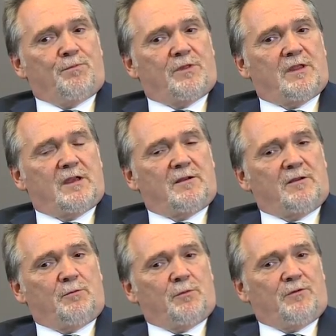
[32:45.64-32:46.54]

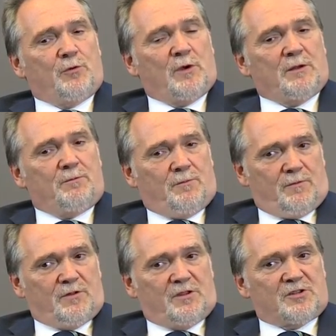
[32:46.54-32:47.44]
if you
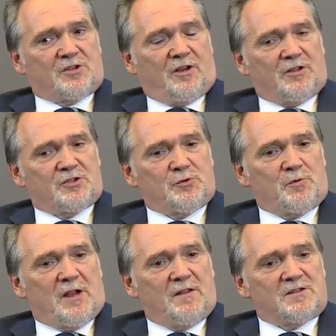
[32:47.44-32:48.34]
read the scholars who
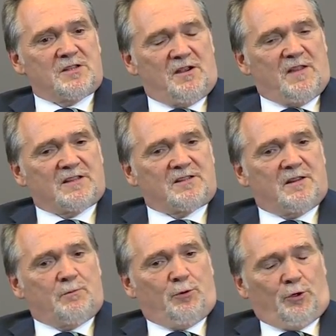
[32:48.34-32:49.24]
write in this area, they said
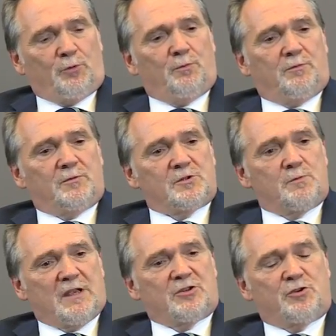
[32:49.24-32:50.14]
that Paul
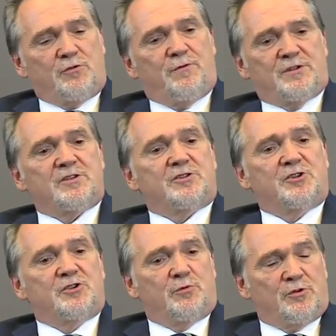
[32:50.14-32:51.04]
made 2 visits
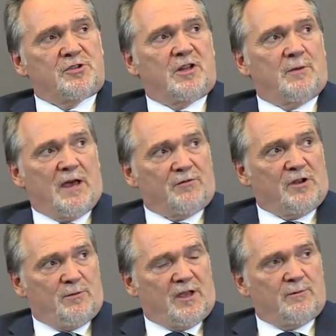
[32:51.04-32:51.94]
to Jerusalem after
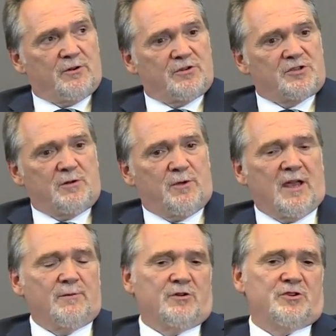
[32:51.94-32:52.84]
he became a Christian. He
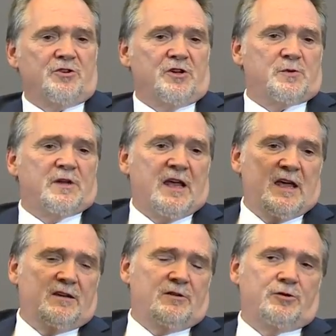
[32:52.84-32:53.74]
became a Christian on his way
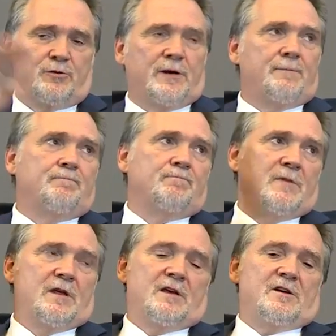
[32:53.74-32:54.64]
to
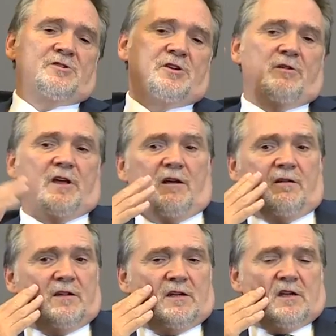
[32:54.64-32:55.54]
Syria,
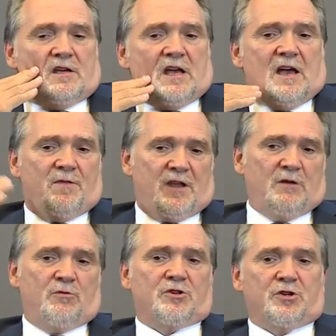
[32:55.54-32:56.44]
and then
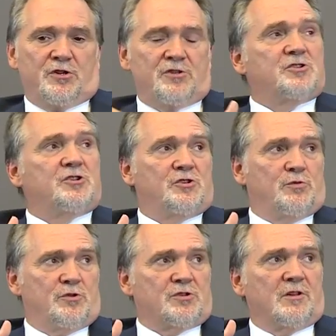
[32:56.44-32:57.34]
he returns to
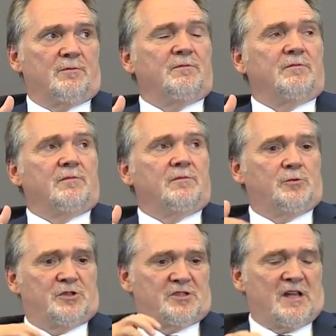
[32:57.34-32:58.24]
Jerusalem,
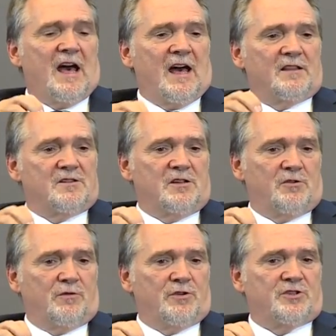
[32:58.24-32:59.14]
which is the heart and
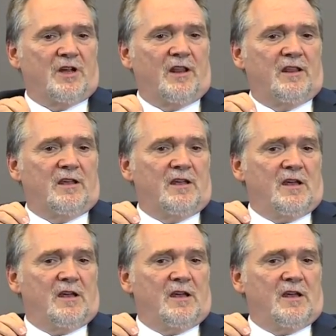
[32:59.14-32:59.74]
centre of Christianity,